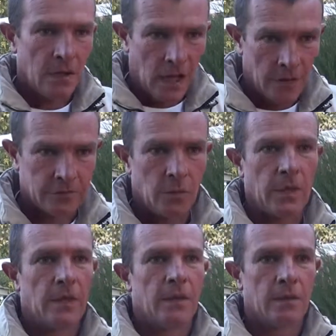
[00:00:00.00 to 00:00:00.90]
after
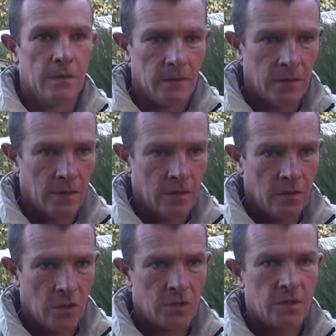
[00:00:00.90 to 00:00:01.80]
we
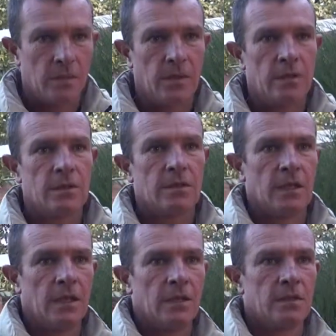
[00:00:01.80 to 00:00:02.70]
crossed the bridge,
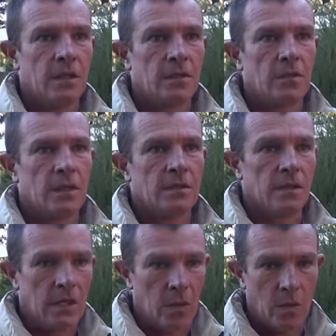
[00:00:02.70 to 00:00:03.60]
then he said to us
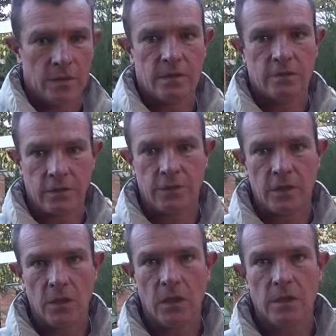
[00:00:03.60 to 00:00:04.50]
he wants
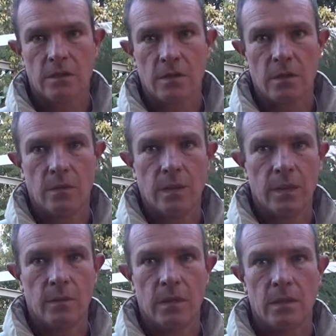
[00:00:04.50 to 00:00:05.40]
$50. So we
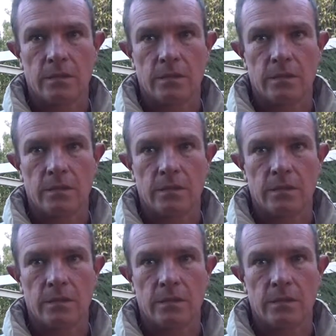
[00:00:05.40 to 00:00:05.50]
were